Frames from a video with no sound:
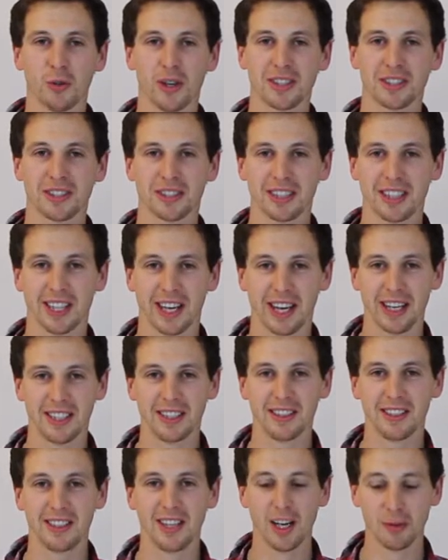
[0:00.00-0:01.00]
once
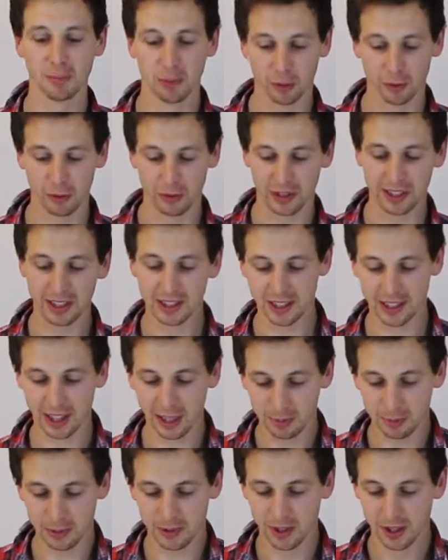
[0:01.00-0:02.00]
again, but we've ended
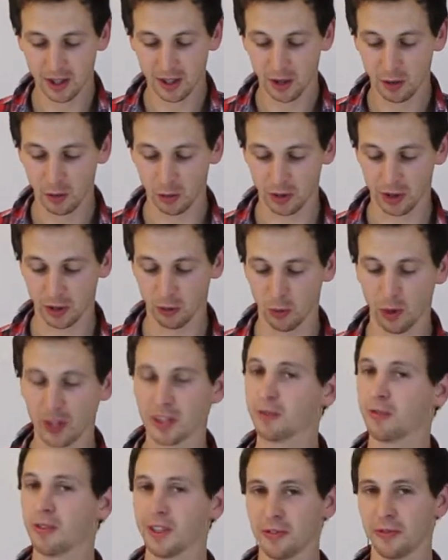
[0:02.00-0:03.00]
up with a
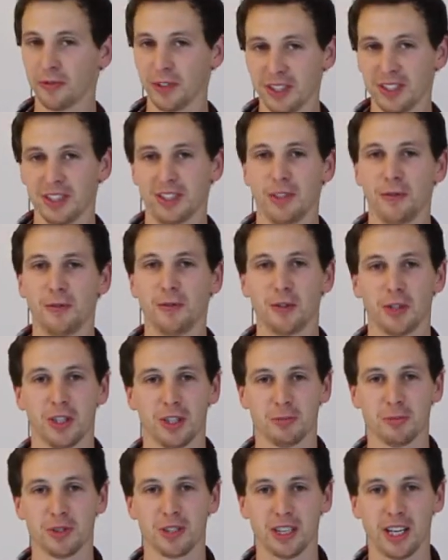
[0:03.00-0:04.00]
wonderfully festive
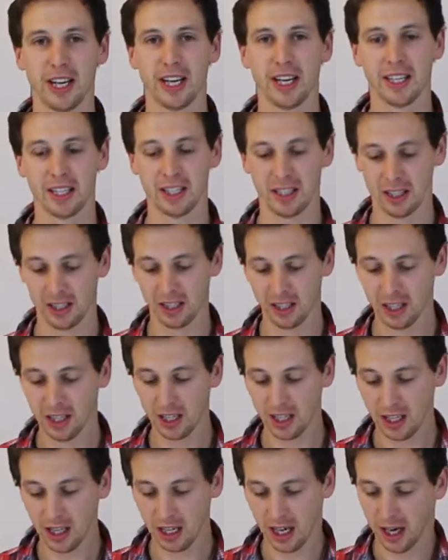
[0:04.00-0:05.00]
Christmas cake.
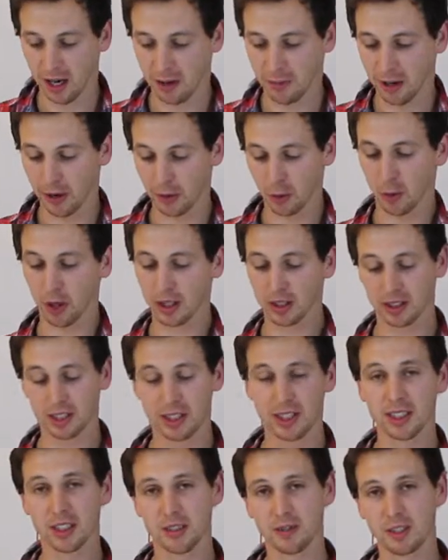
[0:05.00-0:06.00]
Now once
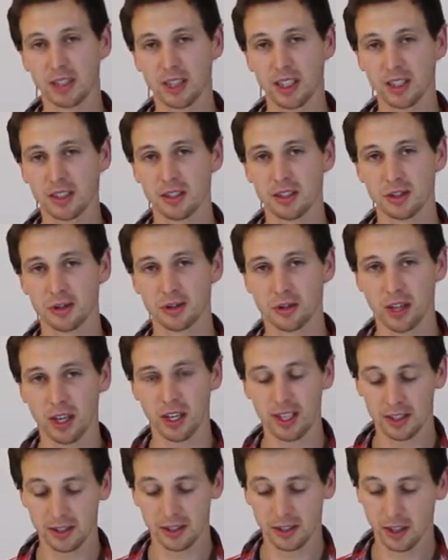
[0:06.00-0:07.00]
things have set and
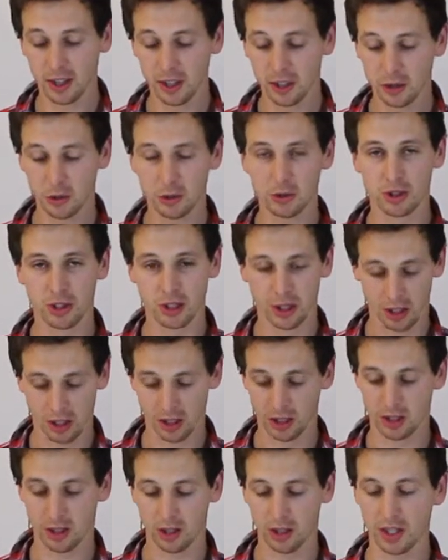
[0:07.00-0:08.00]
dried, use
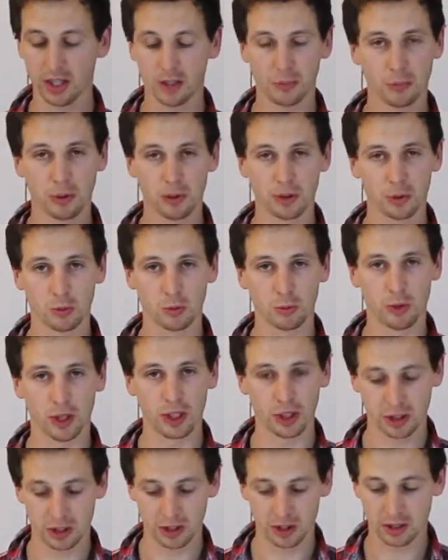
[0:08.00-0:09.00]
a light bristled
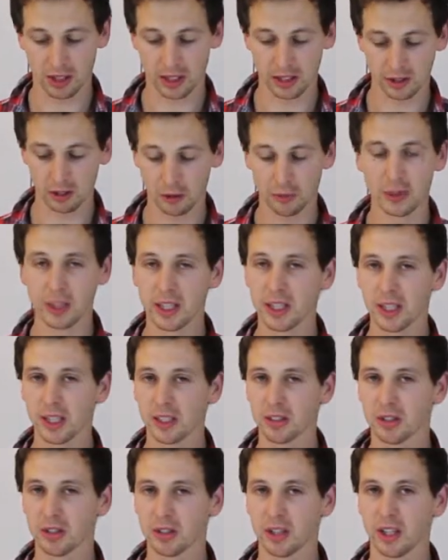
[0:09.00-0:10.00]
brush to dust off any
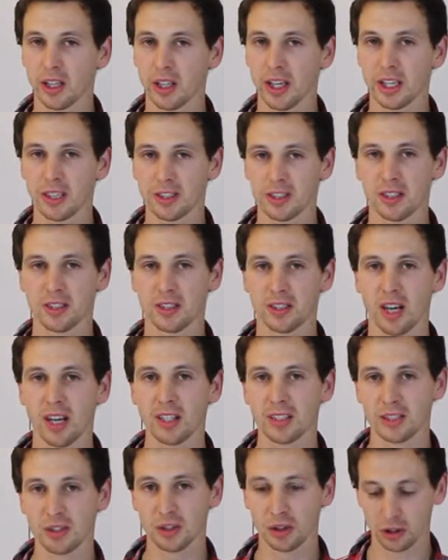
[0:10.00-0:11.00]
excess
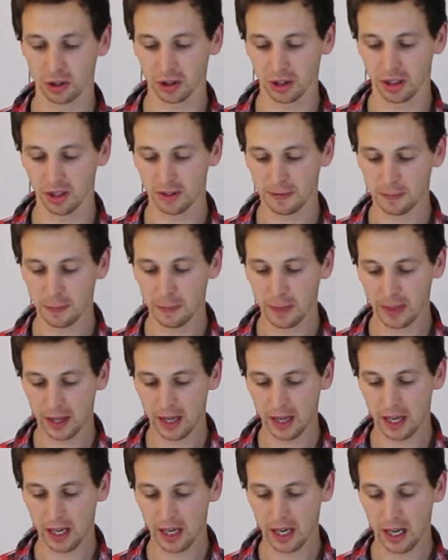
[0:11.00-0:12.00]
icing sugar,
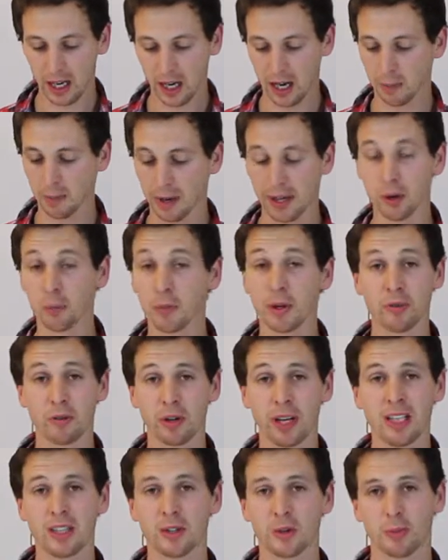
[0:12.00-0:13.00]
and it'll be
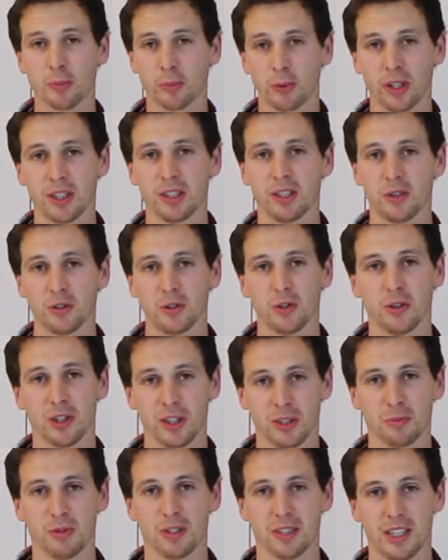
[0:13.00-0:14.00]
ready to impress your
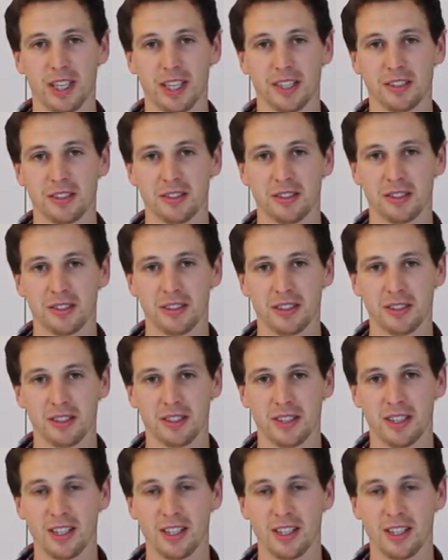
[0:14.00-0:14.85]
Christmas guests.